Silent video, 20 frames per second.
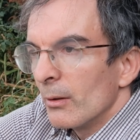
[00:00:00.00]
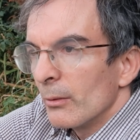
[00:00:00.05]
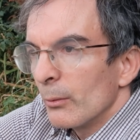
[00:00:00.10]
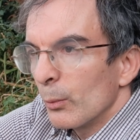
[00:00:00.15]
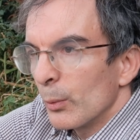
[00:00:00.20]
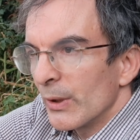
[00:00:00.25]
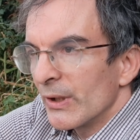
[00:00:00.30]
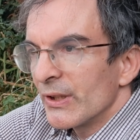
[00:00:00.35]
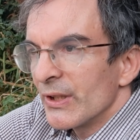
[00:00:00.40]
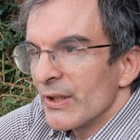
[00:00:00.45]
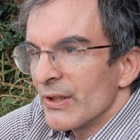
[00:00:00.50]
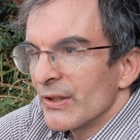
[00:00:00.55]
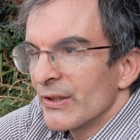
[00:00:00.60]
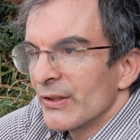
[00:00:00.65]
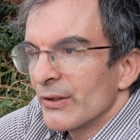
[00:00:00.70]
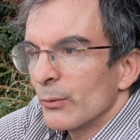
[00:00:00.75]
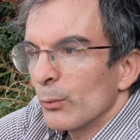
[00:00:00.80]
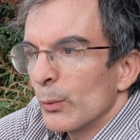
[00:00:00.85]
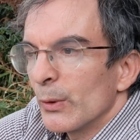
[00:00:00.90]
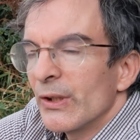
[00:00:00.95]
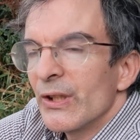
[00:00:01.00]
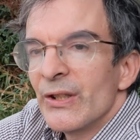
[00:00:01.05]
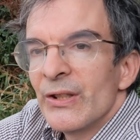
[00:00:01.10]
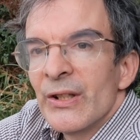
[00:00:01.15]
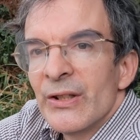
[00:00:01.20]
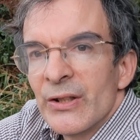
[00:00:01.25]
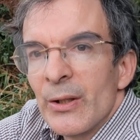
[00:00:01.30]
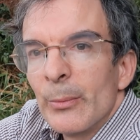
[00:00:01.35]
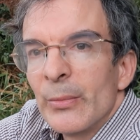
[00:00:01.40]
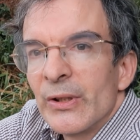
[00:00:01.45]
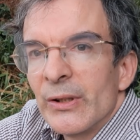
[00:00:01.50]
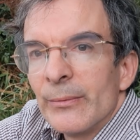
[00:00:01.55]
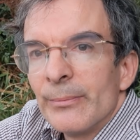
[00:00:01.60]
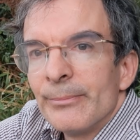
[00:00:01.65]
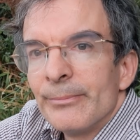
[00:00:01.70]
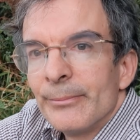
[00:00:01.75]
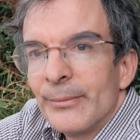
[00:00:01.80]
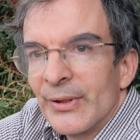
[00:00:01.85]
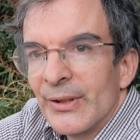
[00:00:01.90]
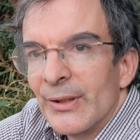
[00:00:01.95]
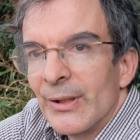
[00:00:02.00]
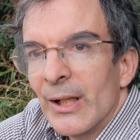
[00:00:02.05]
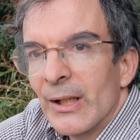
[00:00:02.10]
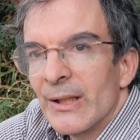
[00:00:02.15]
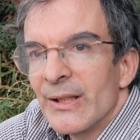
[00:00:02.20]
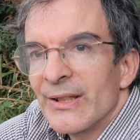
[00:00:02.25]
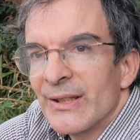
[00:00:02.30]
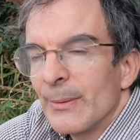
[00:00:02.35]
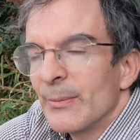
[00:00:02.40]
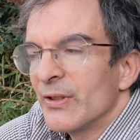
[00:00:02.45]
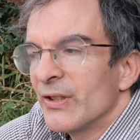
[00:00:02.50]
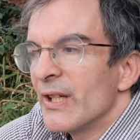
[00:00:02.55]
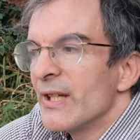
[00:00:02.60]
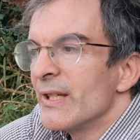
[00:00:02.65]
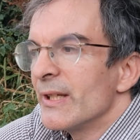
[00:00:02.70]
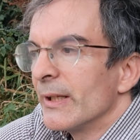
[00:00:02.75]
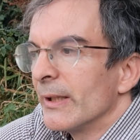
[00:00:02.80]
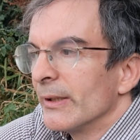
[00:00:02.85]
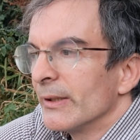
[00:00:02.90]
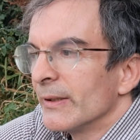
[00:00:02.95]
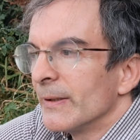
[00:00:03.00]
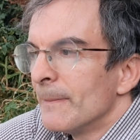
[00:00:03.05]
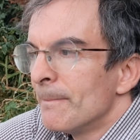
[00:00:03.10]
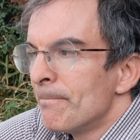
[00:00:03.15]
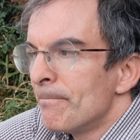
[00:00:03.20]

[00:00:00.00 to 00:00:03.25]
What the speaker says: which is an assumption, but at least I'm stating it.